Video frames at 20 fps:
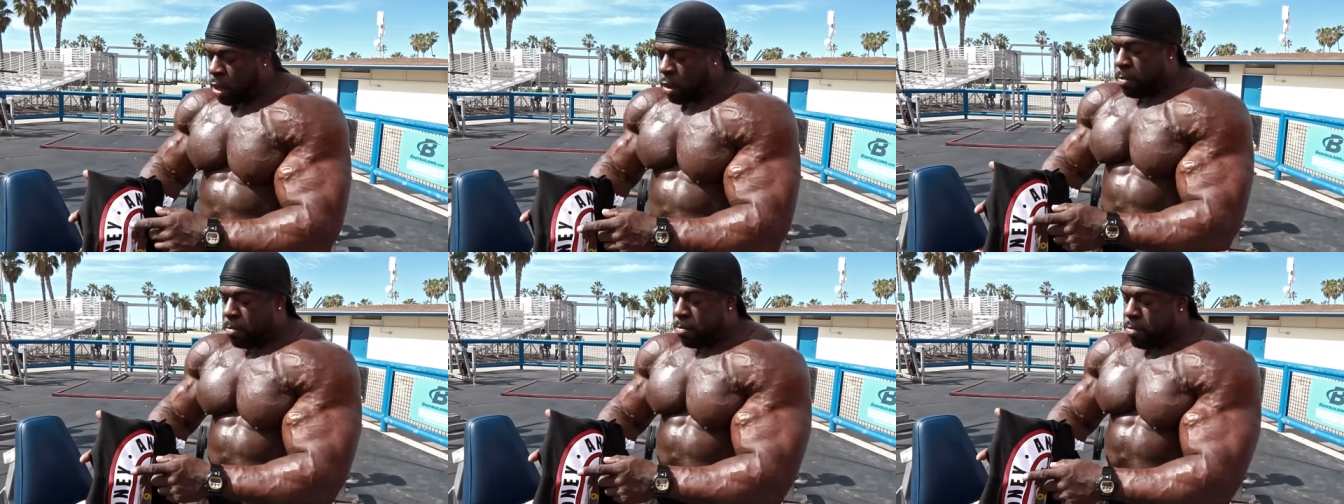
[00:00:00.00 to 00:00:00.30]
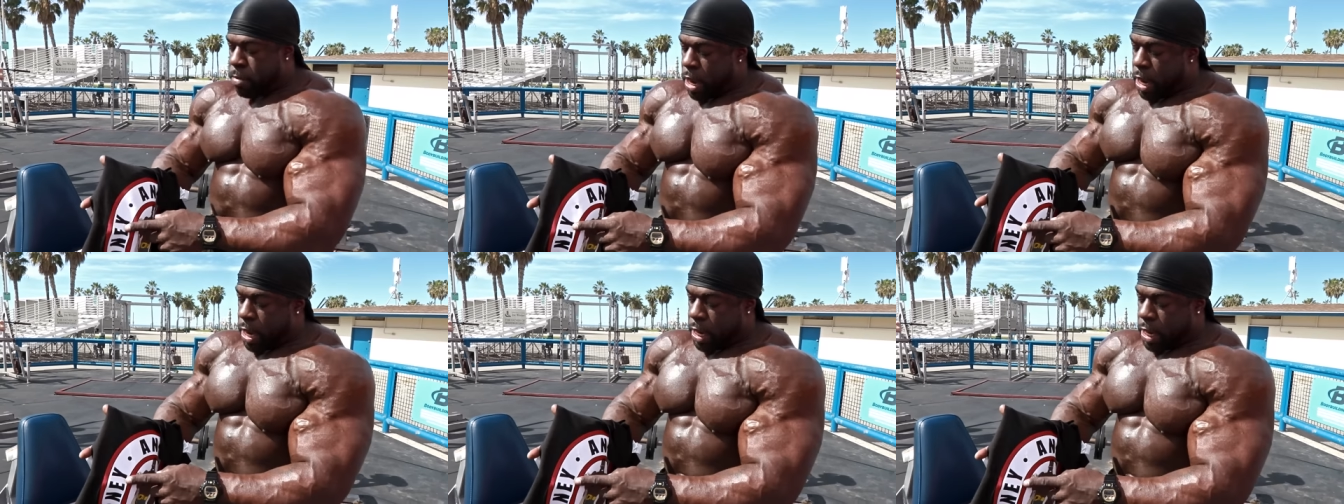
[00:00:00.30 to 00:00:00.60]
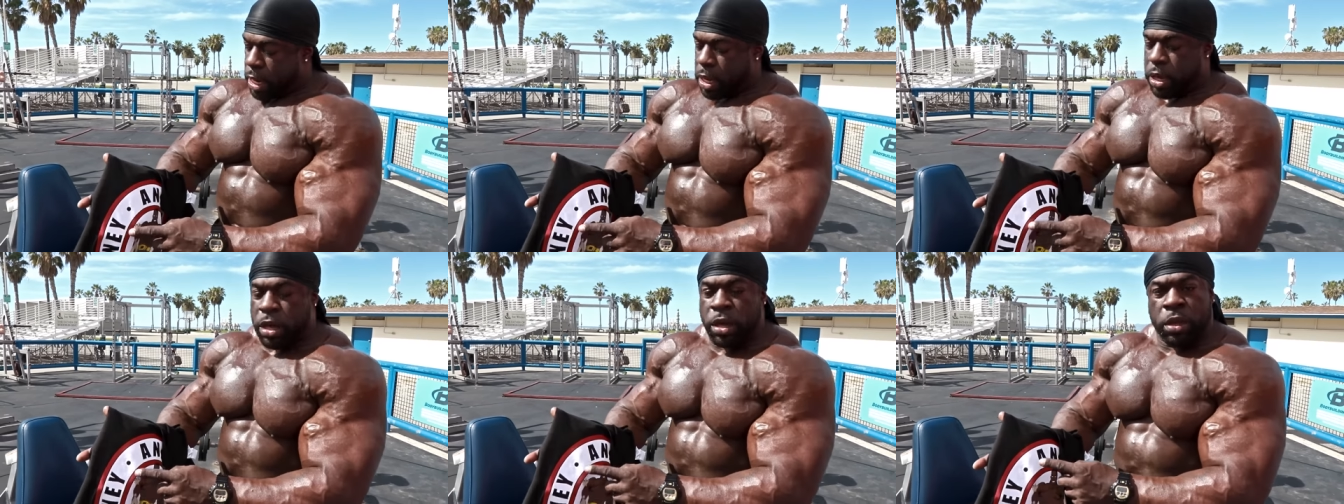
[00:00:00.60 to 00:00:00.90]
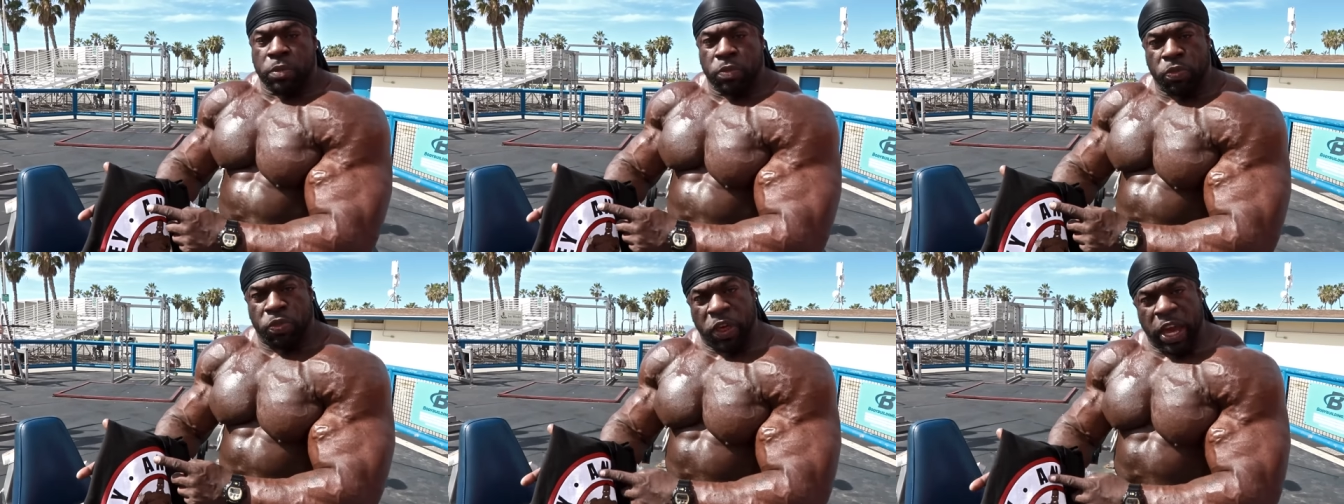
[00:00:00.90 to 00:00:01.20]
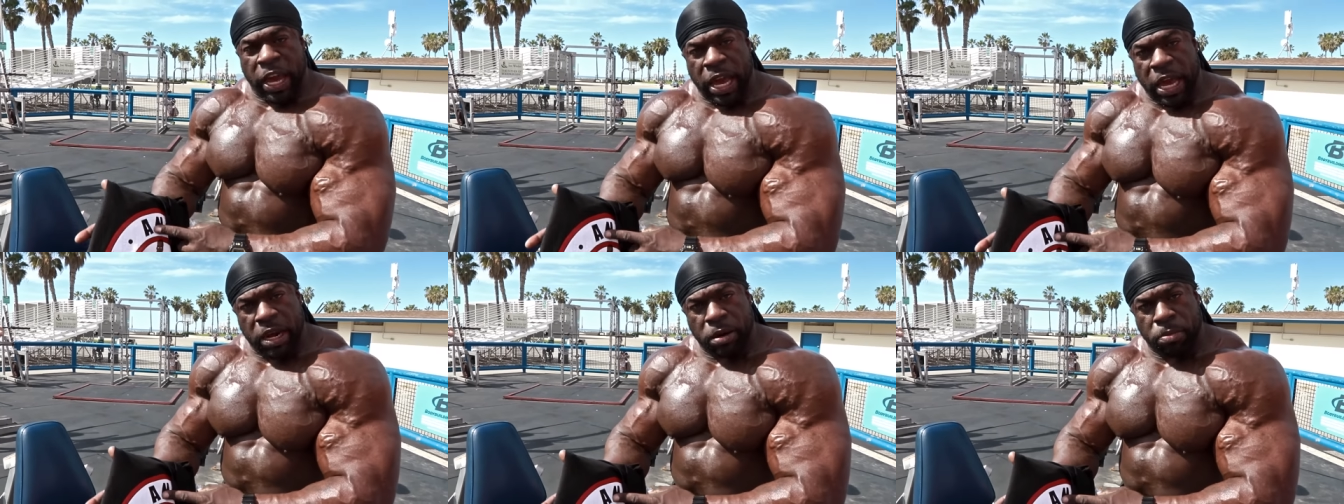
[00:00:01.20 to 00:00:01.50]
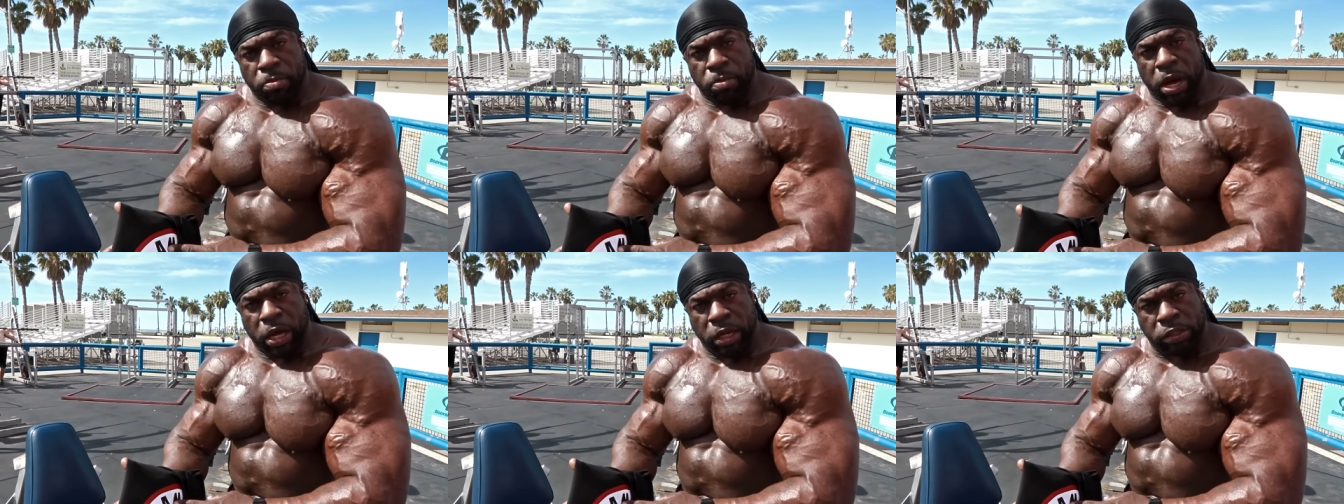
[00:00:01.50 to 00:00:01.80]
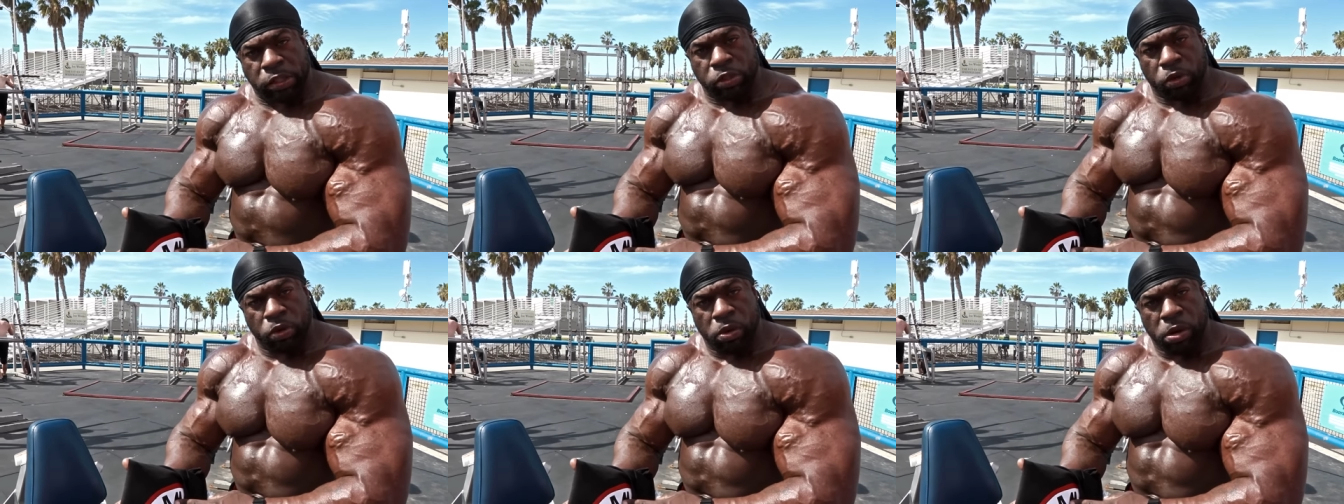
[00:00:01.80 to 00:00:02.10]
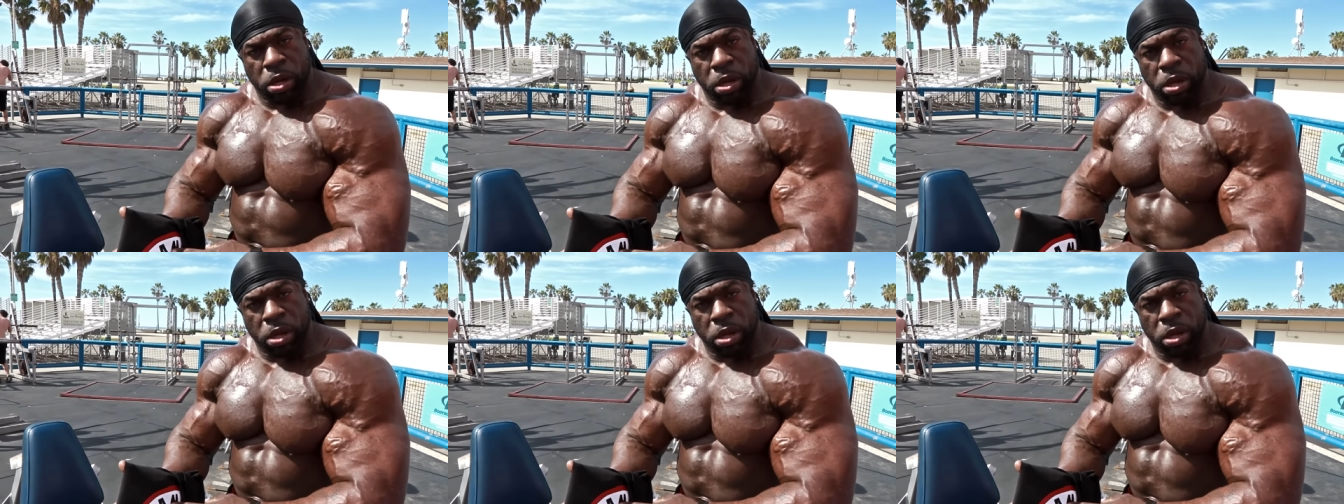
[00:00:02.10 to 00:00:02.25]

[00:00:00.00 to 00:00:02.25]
money then muscle.